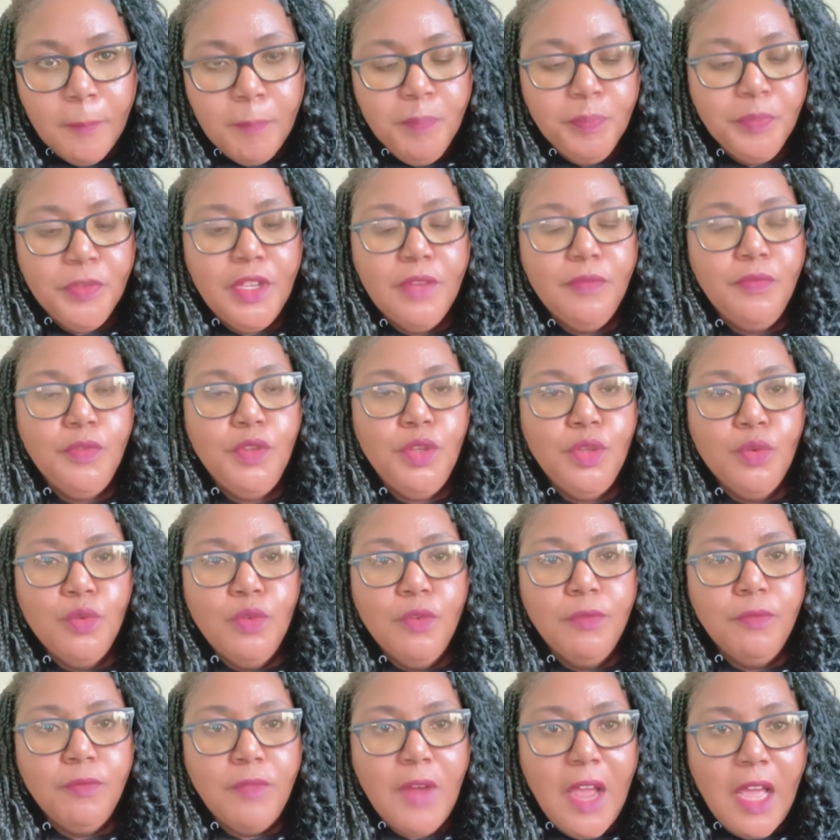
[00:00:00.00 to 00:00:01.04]
If you
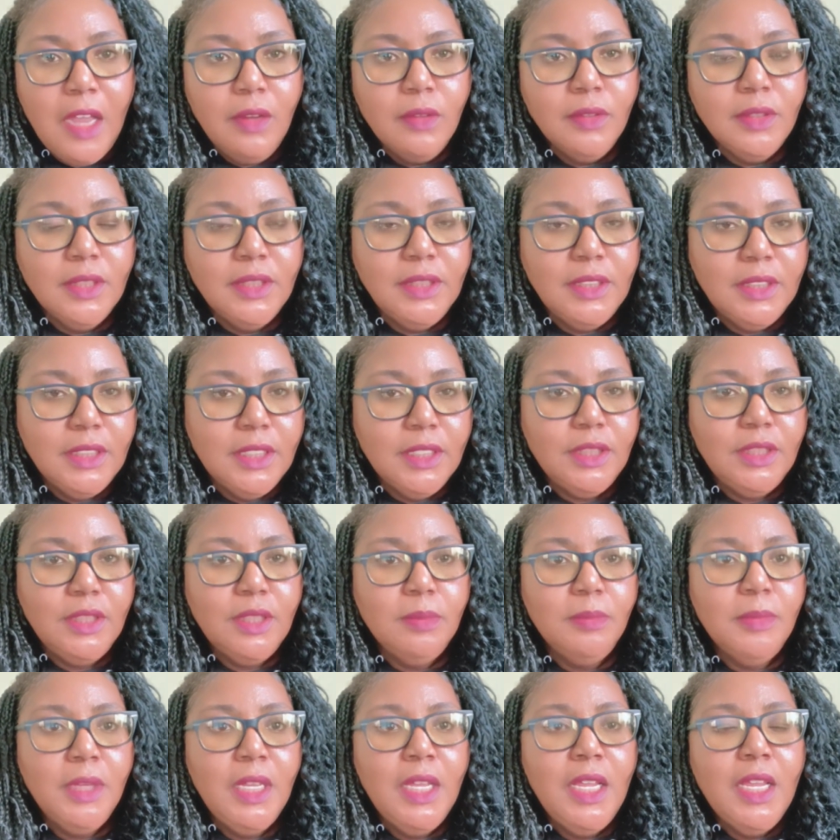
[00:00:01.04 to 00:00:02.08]
follow the system,
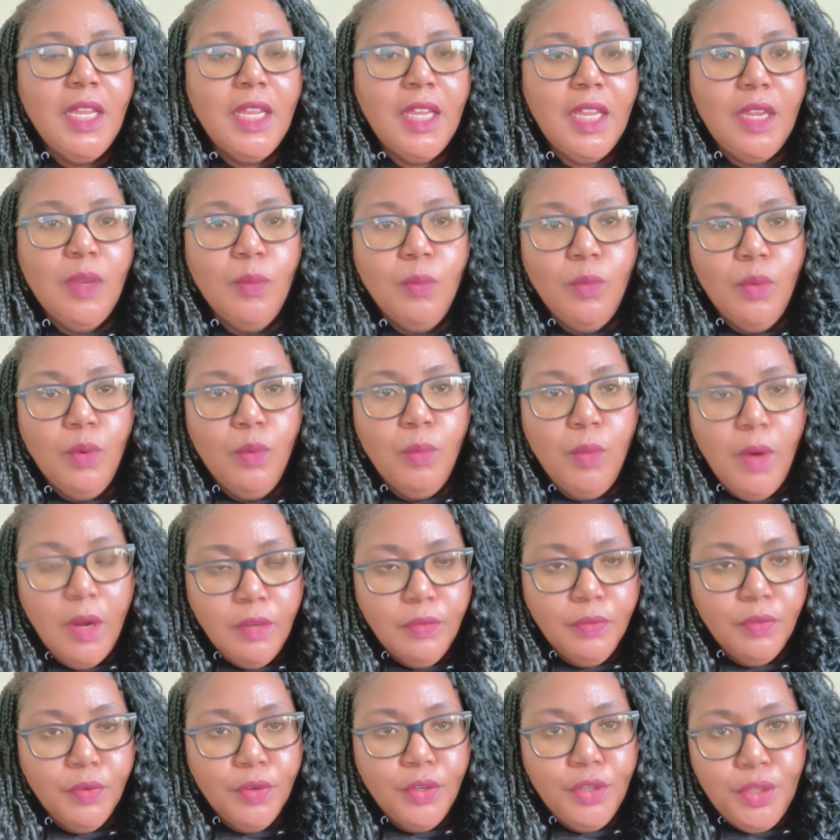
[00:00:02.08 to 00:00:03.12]
it will work
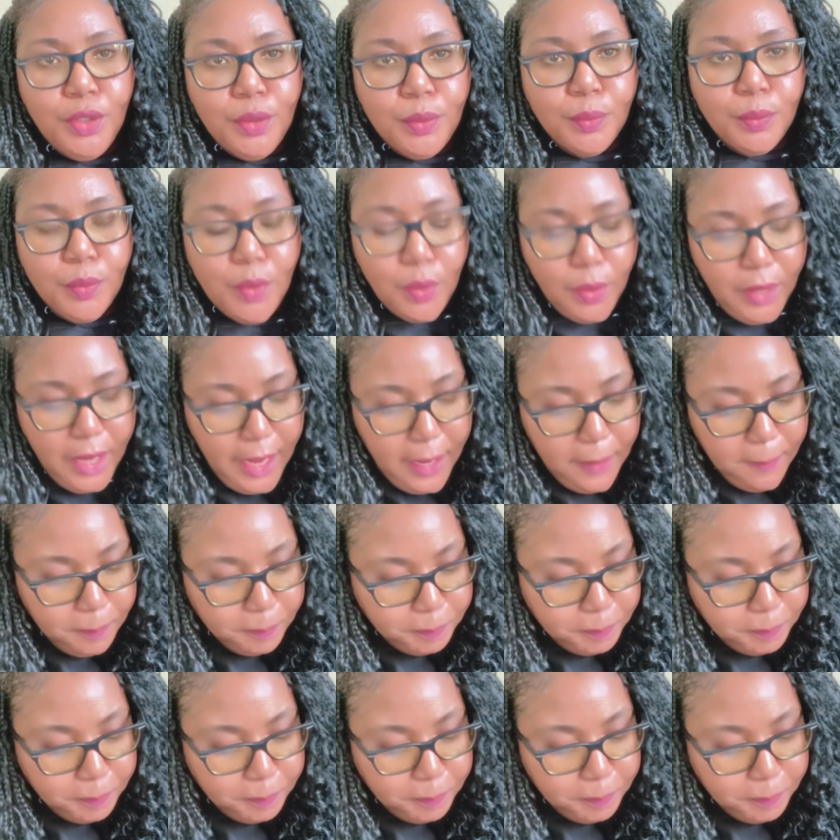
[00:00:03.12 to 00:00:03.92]
for you. Okay.